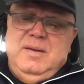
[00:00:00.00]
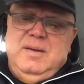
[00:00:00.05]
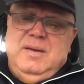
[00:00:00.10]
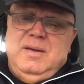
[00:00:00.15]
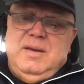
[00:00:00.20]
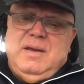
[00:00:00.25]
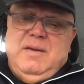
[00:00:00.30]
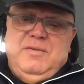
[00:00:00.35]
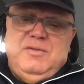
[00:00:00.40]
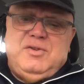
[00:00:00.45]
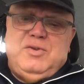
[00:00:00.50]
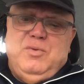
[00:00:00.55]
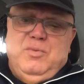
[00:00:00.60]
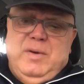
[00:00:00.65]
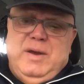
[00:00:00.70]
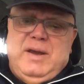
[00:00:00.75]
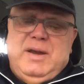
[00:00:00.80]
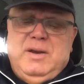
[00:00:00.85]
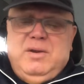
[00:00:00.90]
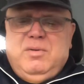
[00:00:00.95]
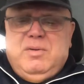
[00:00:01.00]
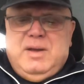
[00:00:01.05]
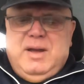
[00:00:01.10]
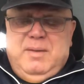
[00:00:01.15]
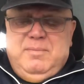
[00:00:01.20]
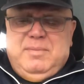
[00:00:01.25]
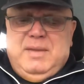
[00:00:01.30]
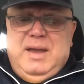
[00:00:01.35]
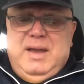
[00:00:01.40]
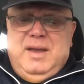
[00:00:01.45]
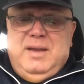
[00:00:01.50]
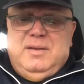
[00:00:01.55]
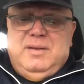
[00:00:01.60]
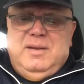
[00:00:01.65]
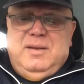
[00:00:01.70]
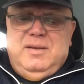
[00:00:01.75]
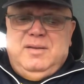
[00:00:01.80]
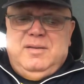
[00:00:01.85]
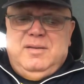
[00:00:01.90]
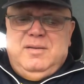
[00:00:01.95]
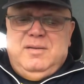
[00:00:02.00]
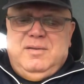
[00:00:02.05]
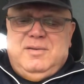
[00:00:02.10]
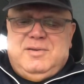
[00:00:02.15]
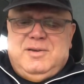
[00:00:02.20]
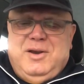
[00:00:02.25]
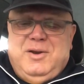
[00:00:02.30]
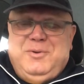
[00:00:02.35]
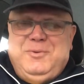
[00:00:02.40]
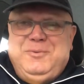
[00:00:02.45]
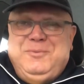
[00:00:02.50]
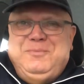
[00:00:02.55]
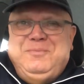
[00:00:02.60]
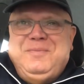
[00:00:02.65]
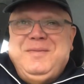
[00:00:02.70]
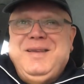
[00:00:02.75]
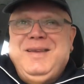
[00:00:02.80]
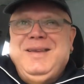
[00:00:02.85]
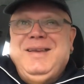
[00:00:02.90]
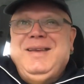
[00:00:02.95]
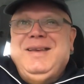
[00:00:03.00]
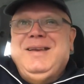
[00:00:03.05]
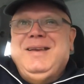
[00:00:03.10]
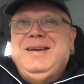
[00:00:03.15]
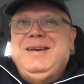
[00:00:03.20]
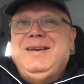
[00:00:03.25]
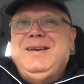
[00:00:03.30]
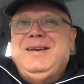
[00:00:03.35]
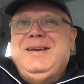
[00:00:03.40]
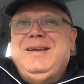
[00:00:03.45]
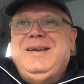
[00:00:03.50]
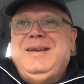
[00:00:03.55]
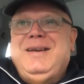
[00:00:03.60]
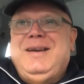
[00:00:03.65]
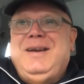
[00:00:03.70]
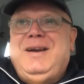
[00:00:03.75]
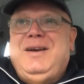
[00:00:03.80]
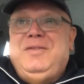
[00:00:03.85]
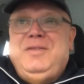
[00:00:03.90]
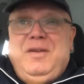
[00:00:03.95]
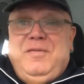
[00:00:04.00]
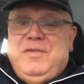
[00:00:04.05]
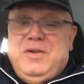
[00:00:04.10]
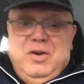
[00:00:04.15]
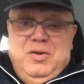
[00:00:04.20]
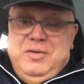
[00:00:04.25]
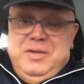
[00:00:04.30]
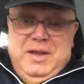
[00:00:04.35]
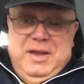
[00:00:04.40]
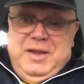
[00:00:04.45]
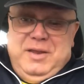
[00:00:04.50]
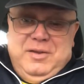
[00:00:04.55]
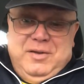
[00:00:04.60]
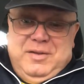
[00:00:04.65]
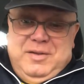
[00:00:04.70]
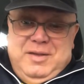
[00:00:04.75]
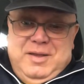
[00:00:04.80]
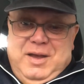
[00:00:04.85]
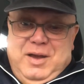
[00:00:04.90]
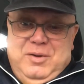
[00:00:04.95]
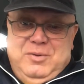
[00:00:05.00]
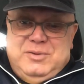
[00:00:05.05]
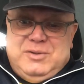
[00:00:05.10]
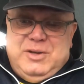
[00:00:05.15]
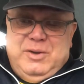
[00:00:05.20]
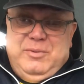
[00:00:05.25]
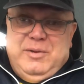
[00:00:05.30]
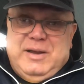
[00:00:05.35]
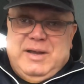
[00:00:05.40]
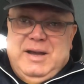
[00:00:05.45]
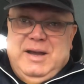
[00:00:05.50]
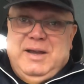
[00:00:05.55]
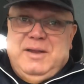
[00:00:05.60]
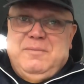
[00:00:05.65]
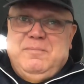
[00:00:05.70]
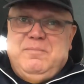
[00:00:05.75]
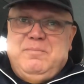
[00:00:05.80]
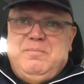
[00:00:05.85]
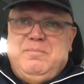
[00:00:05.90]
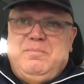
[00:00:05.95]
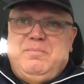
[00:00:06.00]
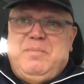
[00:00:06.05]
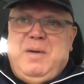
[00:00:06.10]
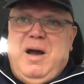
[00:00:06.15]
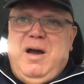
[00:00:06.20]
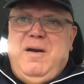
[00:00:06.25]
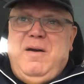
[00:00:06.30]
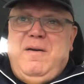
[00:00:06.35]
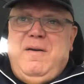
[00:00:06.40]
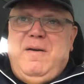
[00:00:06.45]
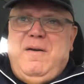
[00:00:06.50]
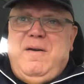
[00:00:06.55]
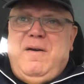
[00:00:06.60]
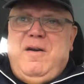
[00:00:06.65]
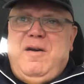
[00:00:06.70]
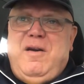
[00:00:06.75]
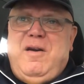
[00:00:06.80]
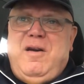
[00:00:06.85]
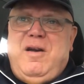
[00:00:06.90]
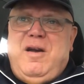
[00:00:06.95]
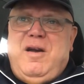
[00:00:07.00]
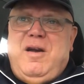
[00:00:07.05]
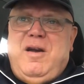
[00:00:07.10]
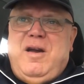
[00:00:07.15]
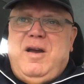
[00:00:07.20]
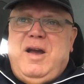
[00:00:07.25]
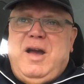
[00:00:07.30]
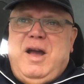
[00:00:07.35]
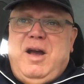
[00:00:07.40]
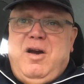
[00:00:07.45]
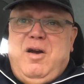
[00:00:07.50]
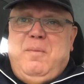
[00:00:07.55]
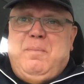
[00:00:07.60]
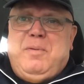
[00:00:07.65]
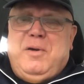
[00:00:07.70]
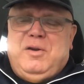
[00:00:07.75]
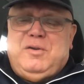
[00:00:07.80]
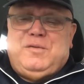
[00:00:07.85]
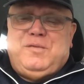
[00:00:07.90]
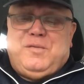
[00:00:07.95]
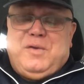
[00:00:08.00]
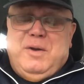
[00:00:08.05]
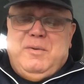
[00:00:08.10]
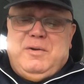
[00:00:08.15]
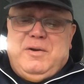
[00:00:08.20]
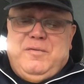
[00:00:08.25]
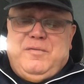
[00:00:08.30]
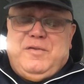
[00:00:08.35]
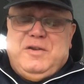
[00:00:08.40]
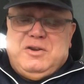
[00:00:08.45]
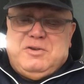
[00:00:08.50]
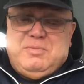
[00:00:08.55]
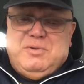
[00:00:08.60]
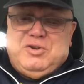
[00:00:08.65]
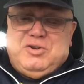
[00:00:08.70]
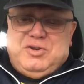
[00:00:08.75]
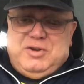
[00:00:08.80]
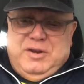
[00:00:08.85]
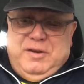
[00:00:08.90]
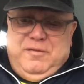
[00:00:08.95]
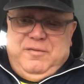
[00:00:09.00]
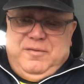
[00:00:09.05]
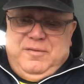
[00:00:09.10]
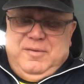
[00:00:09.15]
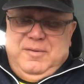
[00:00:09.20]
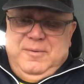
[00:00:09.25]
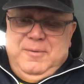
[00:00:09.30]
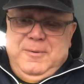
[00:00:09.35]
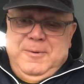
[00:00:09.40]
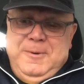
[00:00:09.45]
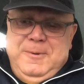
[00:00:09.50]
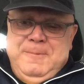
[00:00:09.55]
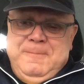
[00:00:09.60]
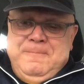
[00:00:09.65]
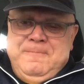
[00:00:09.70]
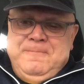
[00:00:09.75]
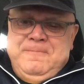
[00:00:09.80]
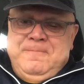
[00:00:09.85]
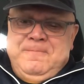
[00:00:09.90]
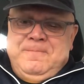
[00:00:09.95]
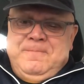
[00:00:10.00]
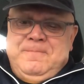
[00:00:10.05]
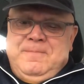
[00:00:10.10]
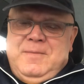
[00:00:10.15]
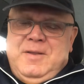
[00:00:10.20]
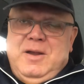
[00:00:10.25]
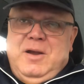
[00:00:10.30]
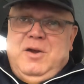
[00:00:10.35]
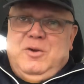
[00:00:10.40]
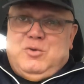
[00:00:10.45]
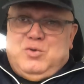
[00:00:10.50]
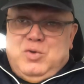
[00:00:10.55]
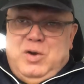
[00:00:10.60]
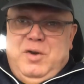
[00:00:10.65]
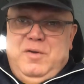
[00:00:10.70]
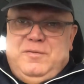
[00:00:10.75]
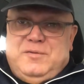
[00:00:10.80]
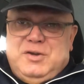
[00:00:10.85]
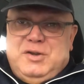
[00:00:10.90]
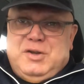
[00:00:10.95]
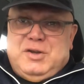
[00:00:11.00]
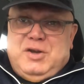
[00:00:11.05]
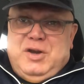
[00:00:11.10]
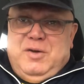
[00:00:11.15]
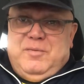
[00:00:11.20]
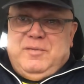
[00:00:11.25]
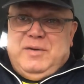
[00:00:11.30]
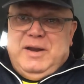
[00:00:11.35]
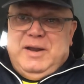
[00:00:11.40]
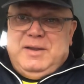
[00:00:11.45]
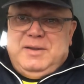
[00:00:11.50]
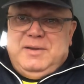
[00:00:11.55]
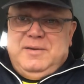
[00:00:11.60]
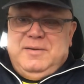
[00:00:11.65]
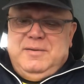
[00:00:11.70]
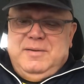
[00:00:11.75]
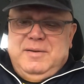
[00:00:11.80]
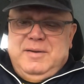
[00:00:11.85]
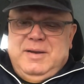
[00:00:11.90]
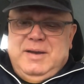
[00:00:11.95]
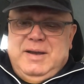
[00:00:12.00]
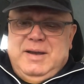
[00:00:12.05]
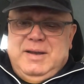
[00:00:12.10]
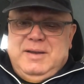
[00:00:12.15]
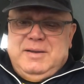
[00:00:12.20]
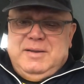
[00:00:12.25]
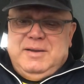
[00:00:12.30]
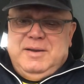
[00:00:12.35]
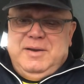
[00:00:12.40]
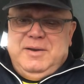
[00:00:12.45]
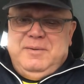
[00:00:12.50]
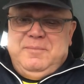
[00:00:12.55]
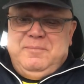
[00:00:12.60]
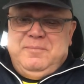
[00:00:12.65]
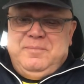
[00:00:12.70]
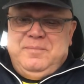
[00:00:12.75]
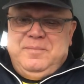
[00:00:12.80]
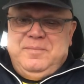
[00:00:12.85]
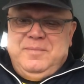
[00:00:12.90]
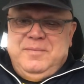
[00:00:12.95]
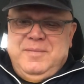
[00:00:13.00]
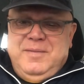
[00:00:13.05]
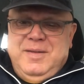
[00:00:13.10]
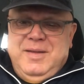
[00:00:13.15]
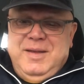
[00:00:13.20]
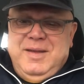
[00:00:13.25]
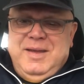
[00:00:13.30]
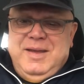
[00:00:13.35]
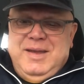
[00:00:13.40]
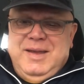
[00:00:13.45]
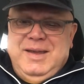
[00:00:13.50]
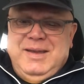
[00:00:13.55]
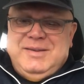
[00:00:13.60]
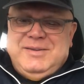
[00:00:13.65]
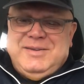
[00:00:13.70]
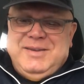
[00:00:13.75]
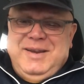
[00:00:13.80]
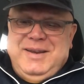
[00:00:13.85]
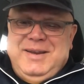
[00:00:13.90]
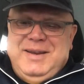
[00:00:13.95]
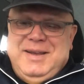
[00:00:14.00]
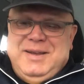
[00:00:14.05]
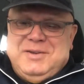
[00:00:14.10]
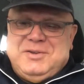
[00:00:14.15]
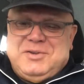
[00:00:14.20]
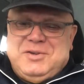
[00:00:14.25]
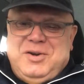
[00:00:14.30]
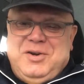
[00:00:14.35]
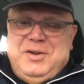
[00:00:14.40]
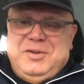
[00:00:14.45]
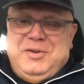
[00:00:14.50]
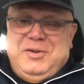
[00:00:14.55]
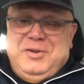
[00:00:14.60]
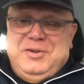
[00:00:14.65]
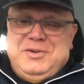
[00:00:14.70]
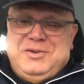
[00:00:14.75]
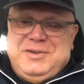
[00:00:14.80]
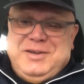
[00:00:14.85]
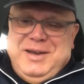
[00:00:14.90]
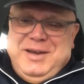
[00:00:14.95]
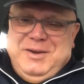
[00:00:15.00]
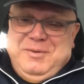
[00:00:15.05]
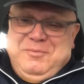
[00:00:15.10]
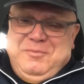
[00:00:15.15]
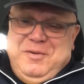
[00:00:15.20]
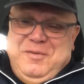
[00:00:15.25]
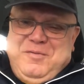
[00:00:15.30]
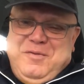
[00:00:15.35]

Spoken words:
give us a ring and I'll come down." And so I never got near the hotel again. But at 3:30, when I finished my shift, I drove to the Comrade, and he's sitting outside on a chair with a